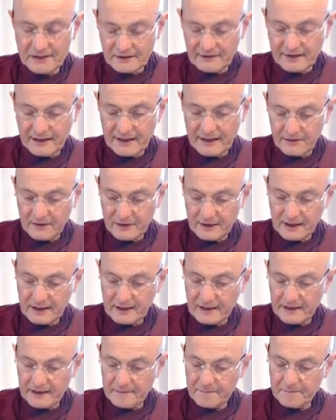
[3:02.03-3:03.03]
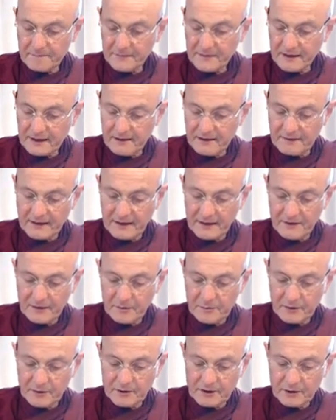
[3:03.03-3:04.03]
of how the
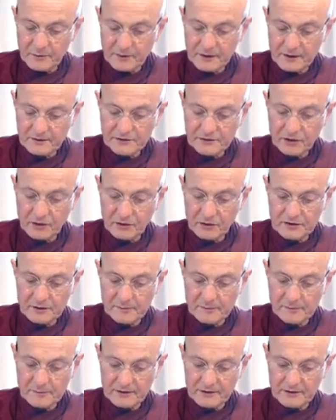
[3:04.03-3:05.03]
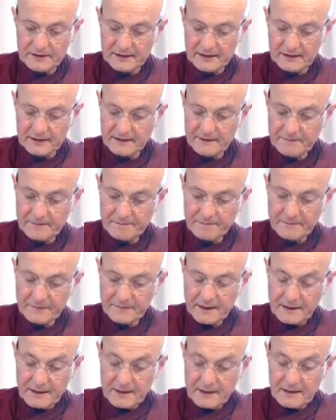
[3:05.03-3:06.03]
Buddha would have talked about it.
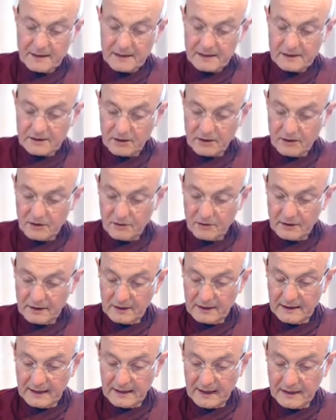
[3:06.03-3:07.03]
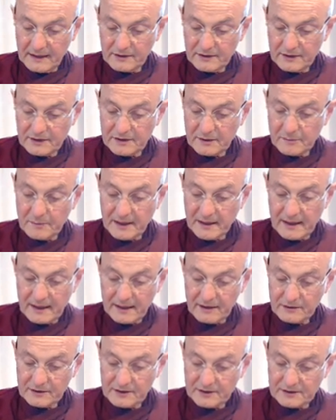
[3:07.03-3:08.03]
So how does a
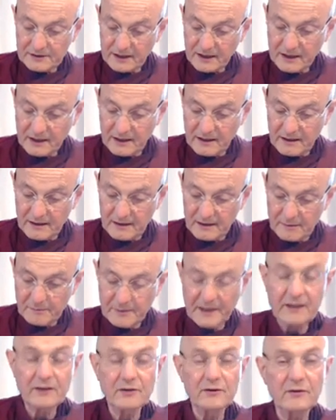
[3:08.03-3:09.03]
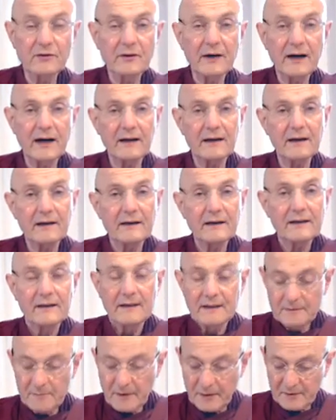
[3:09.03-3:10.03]
bhikkhu,
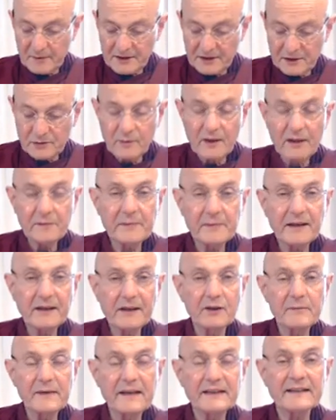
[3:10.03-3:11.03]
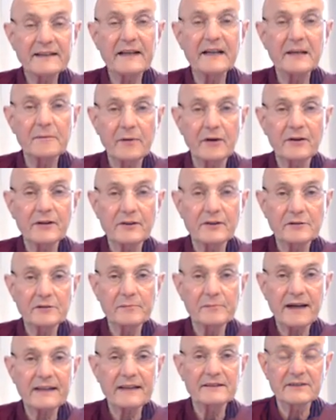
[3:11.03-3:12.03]
remember this word bhikkhu means anybody who's
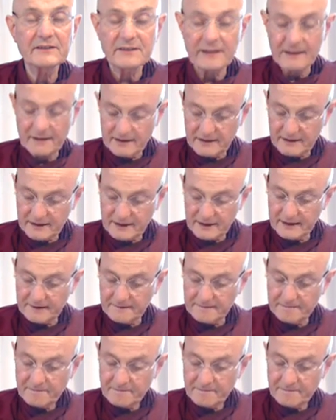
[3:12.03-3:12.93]
practicing, okay?